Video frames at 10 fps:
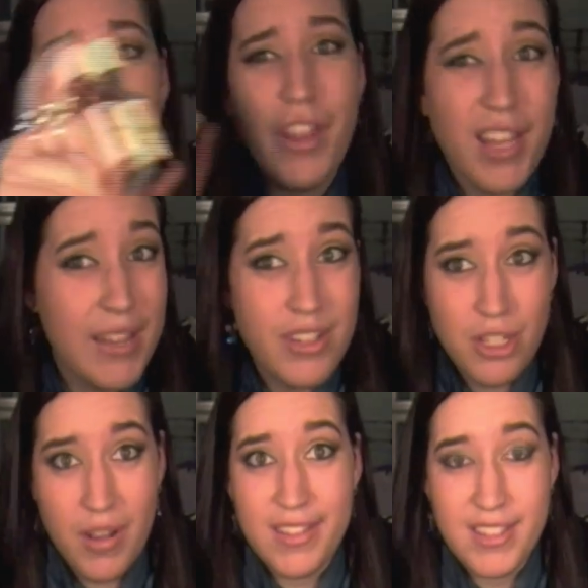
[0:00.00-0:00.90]
or you can even
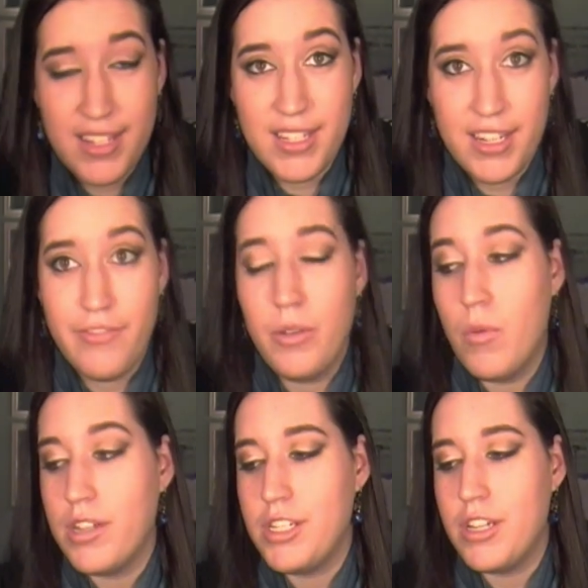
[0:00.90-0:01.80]
do unscented if you
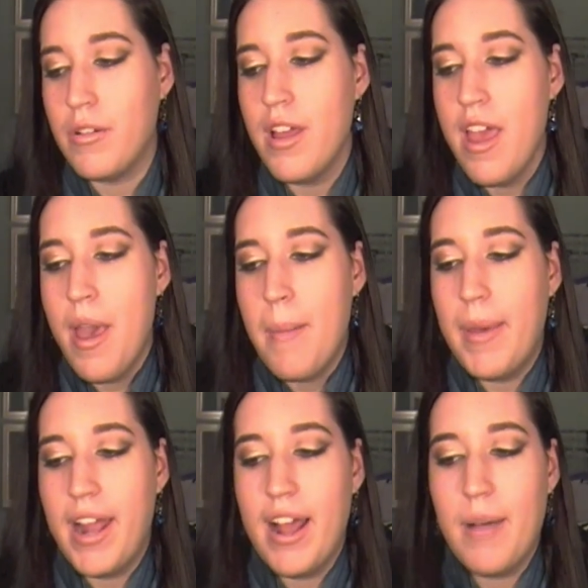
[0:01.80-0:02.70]
want to.
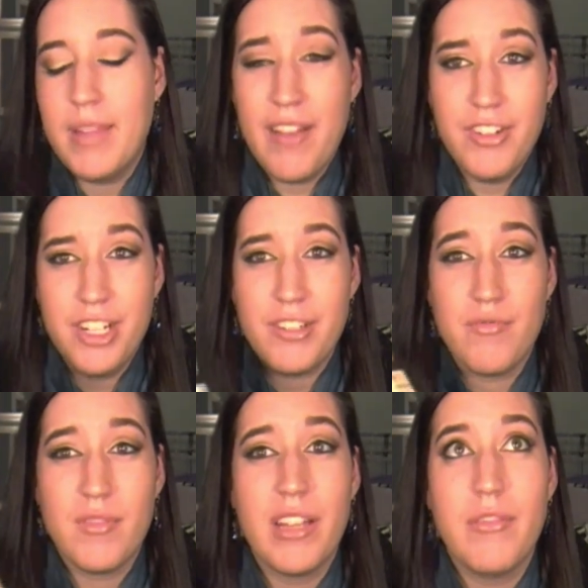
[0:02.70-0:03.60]
But lavender
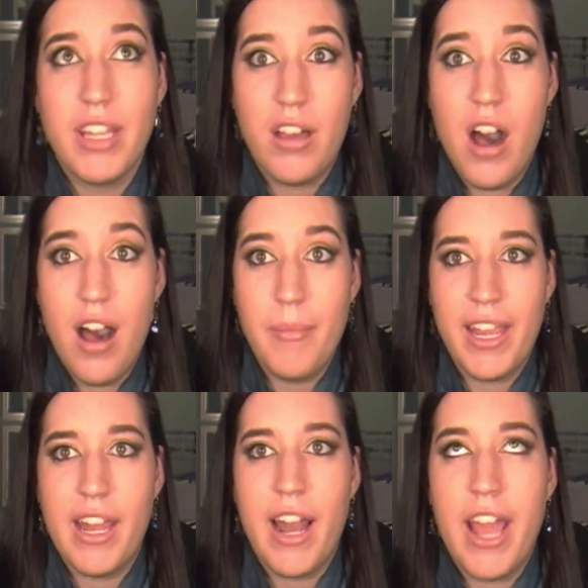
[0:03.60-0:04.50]
is really, really
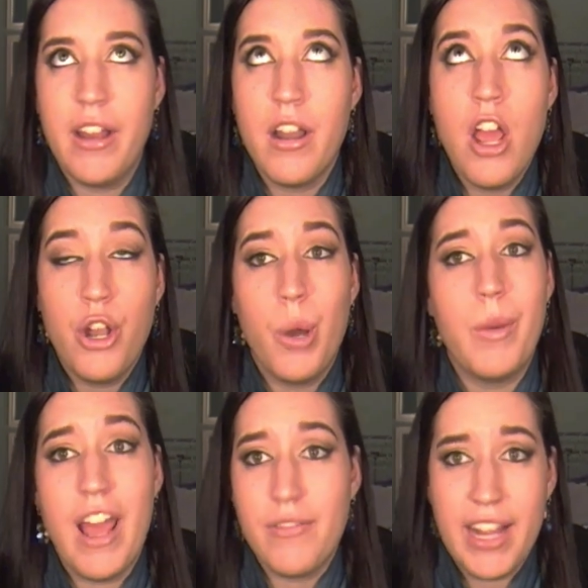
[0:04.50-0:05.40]
calming, and I know
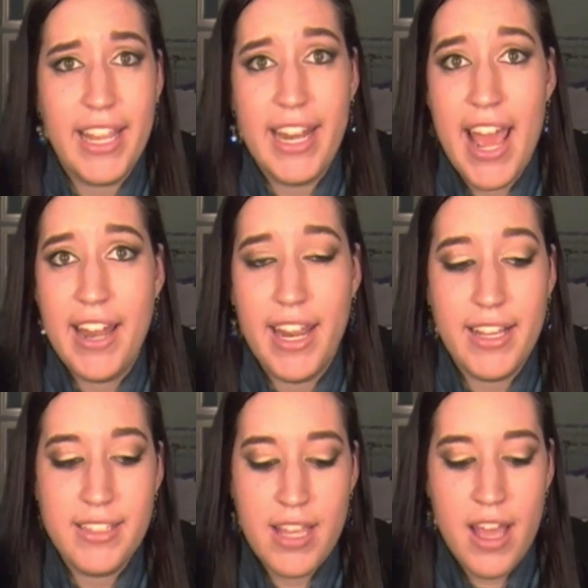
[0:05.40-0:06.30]
whenever I get
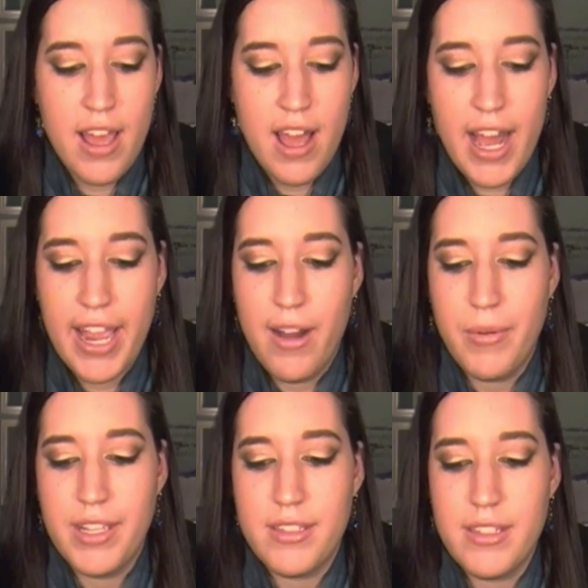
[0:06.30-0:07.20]
headaches, I
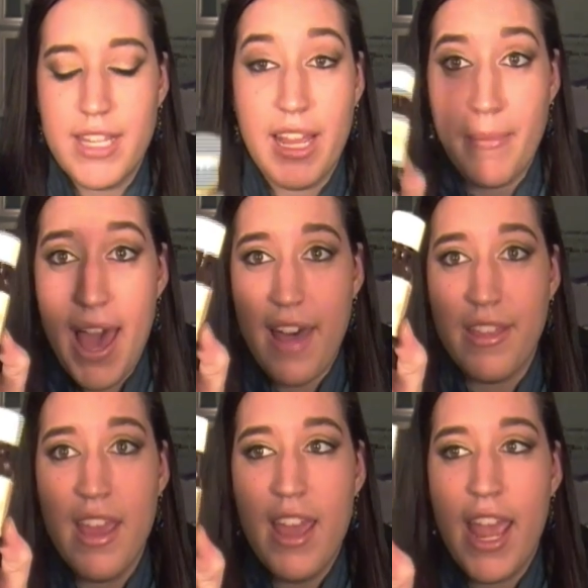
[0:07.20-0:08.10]
always take a
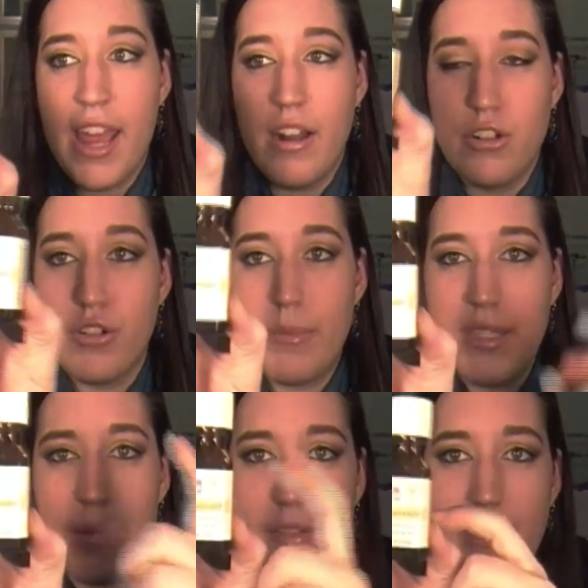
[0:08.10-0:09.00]
bath and I'll drip
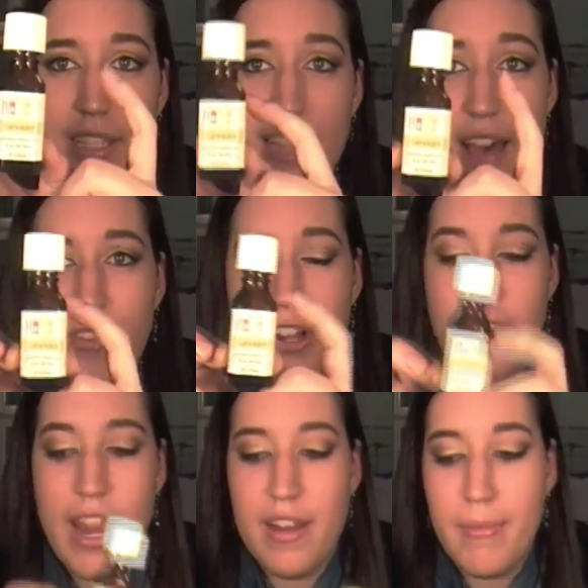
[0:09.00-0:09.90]
some of this
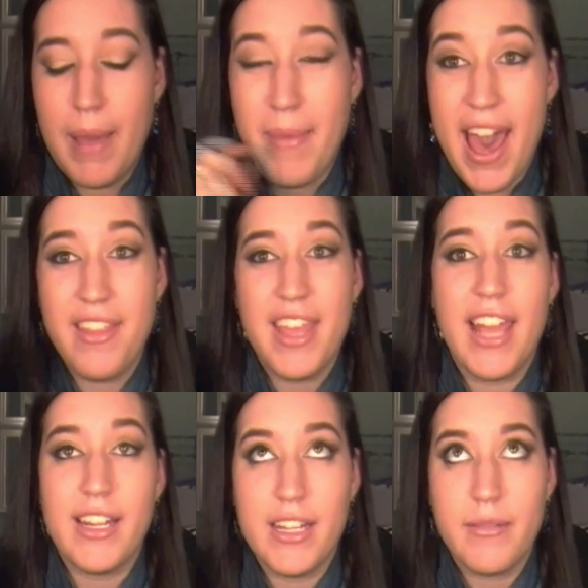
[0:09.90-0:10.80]
lavender in my bath,
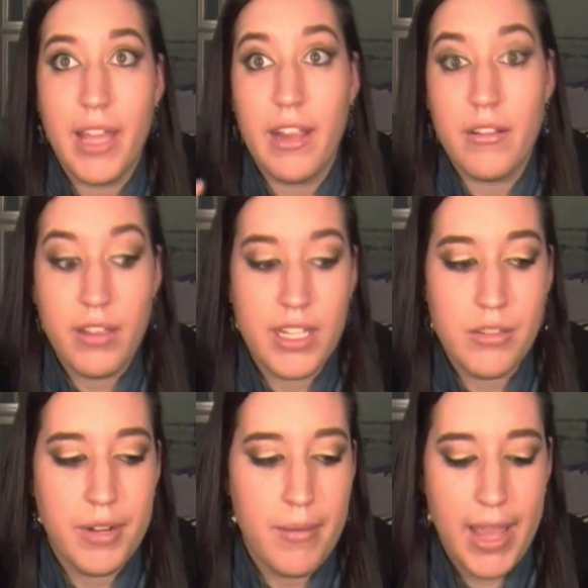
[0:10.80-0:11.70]
and it like
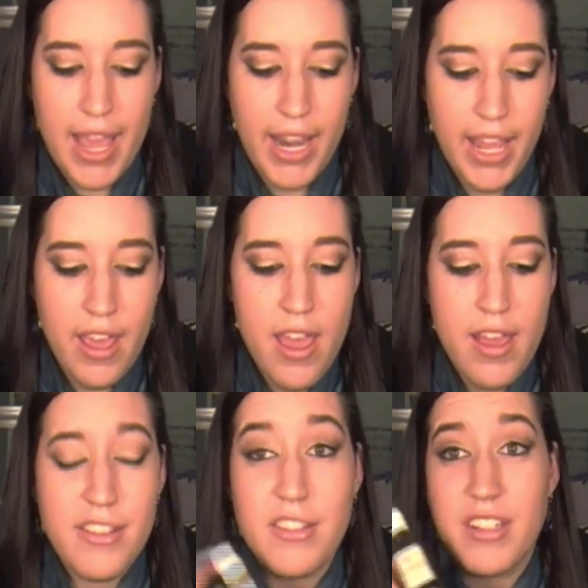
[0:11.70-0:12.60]
gets rid of my headache.
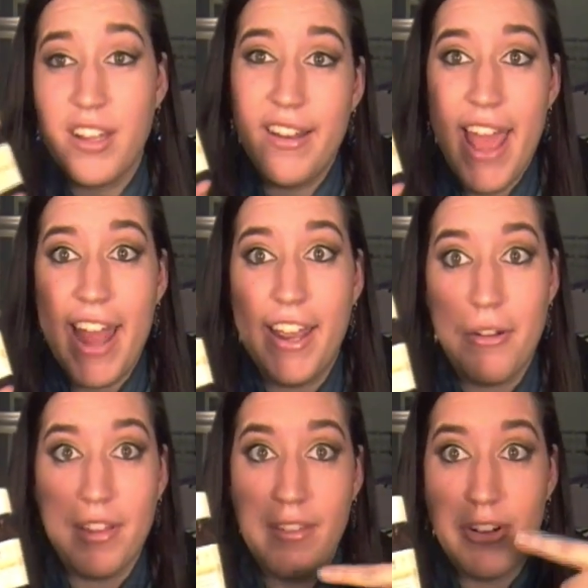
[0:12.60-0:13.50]
So it's a good headache
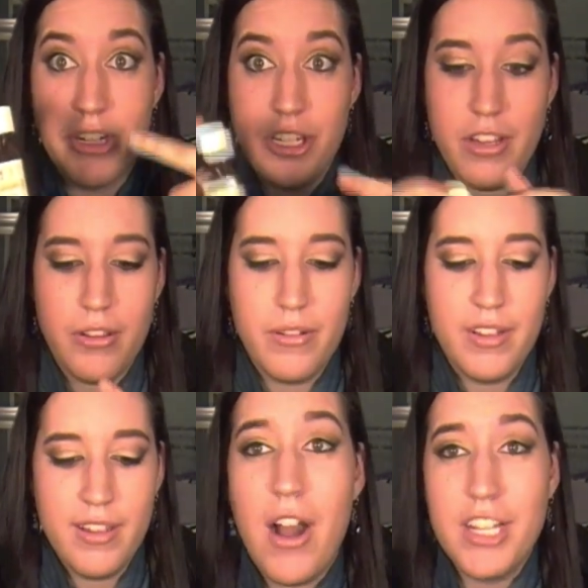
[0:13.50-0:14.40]
reliever too.
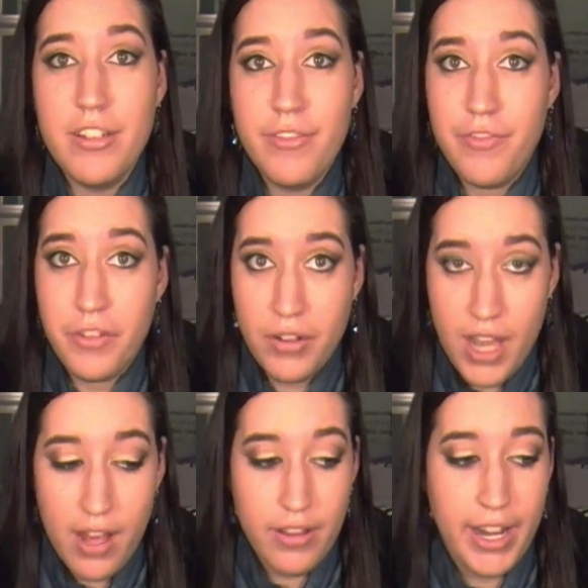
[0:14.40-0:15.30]
On to food
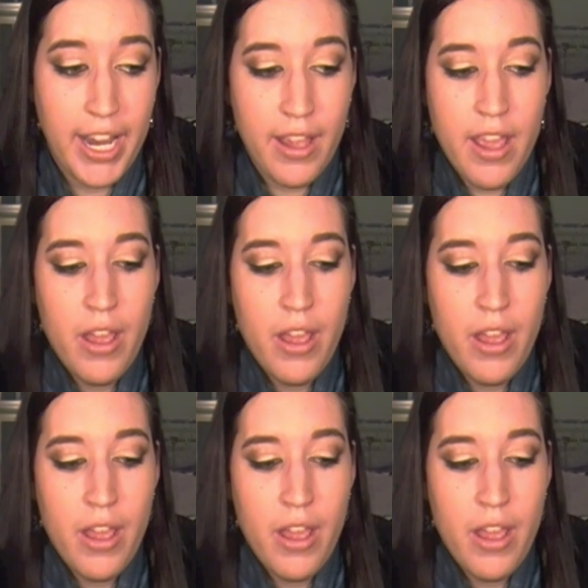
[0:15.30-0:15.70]
coloring.